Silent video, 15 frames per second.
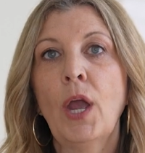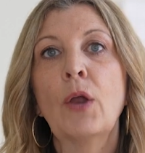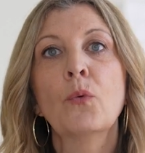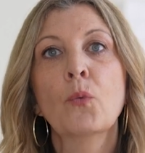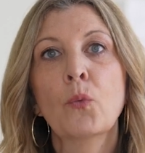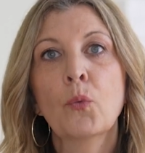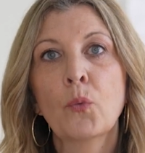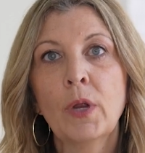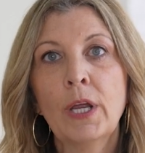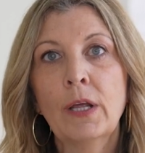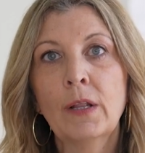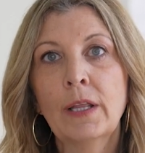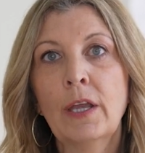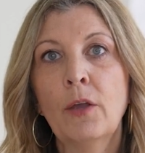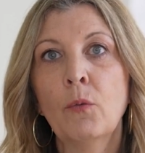and
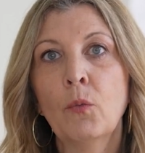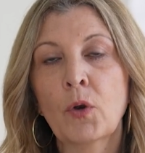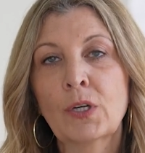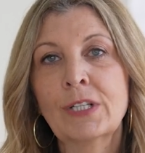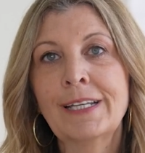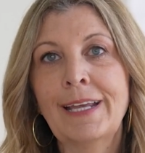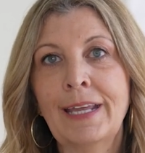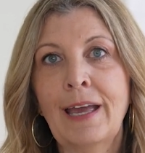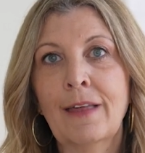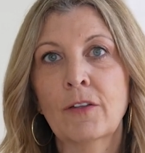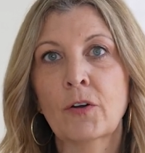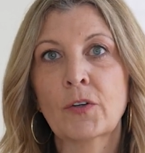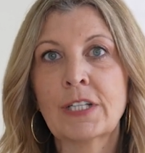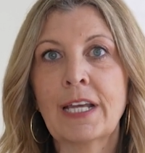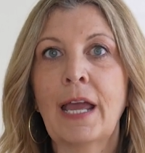really work
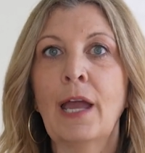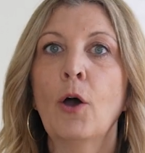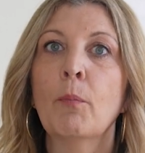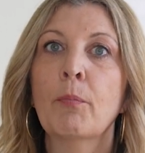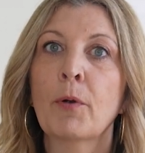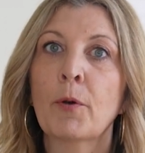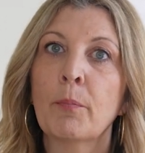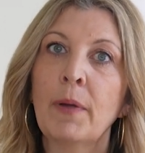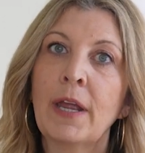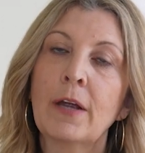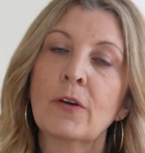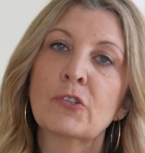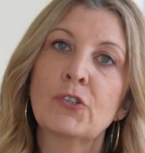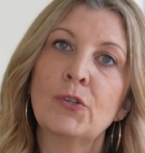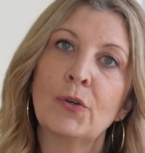together to help
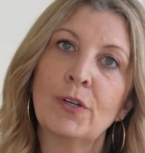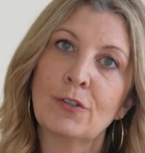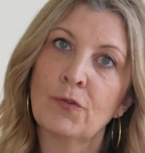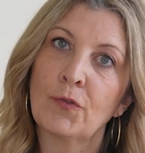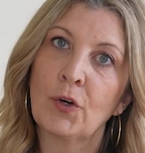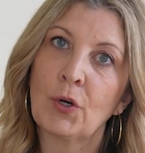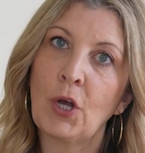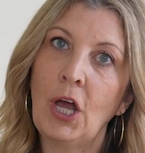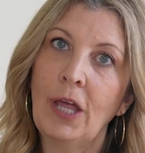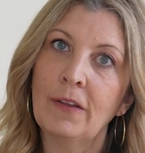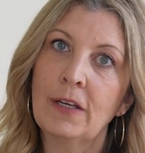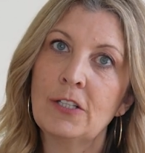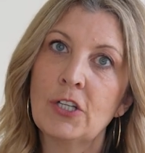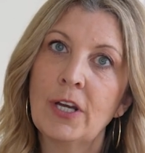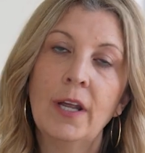prepare students for
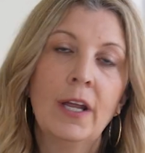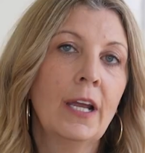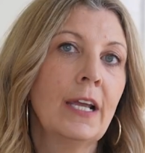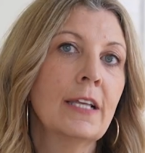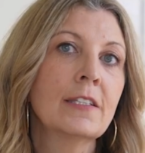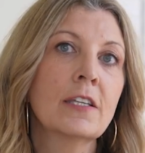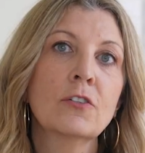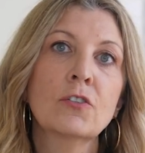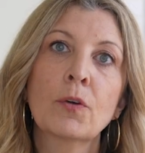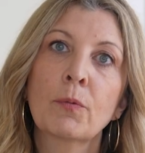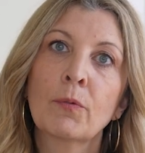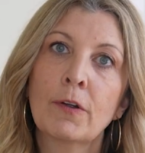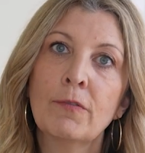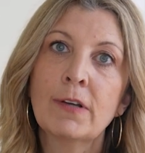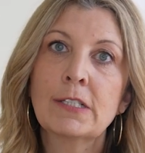college. It's a
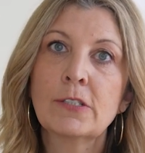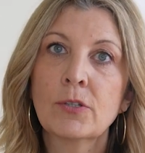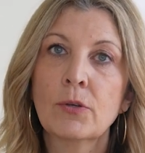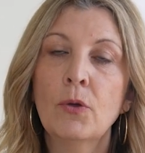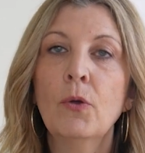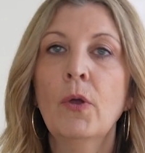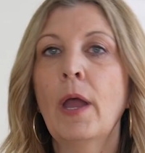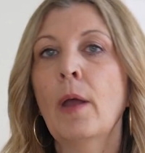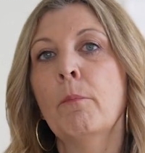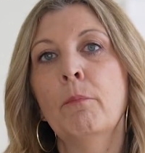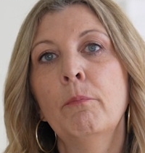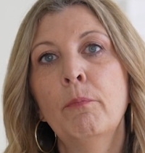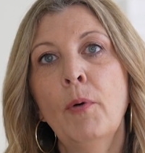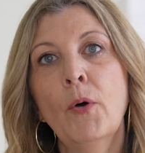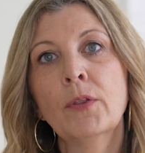terrific school and
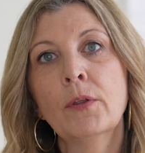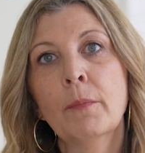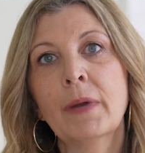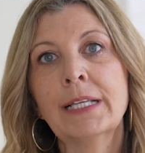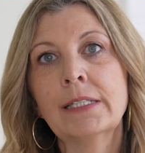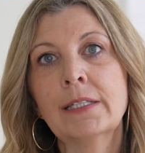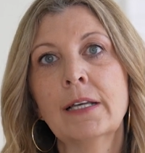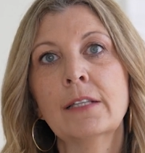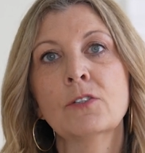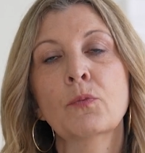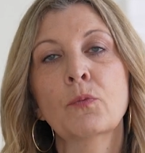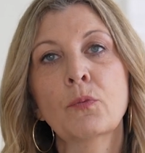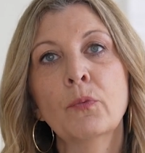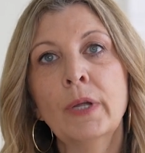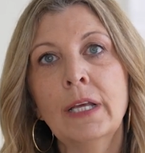both of my sons
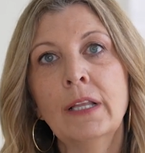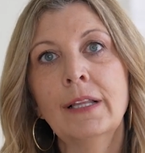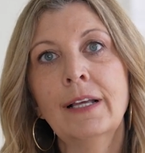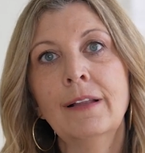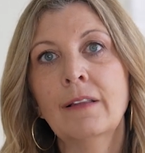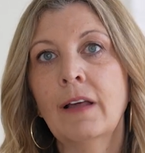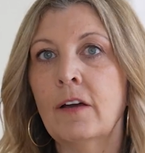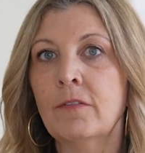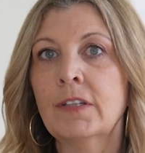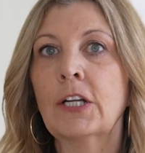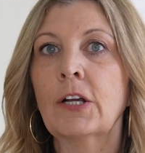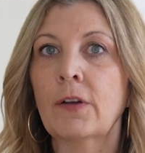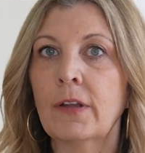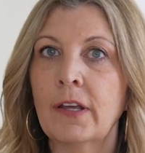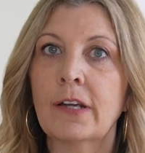really loved
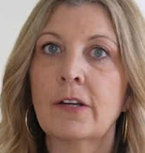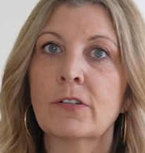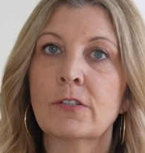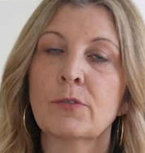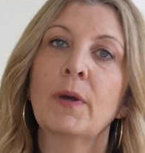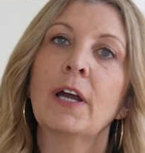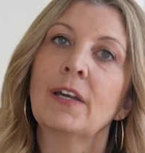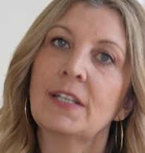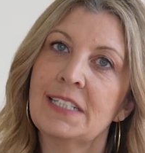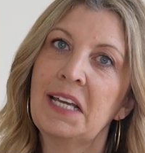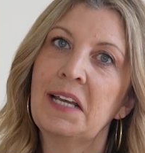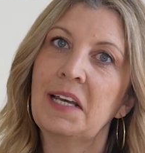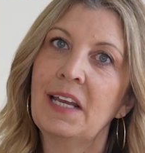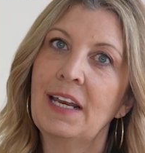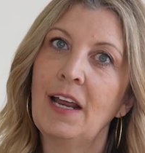their years while
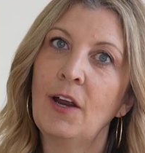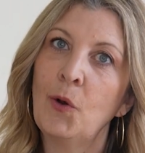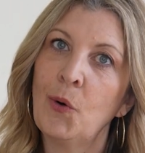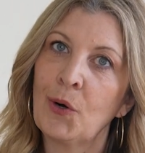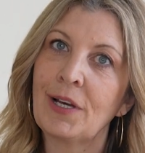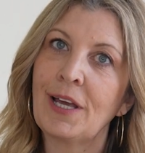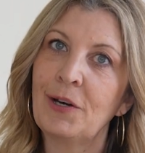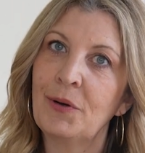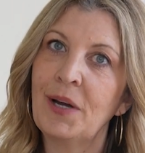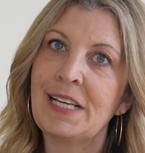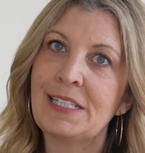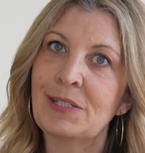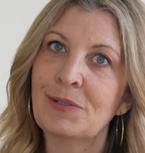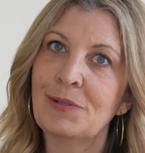attending Coronado High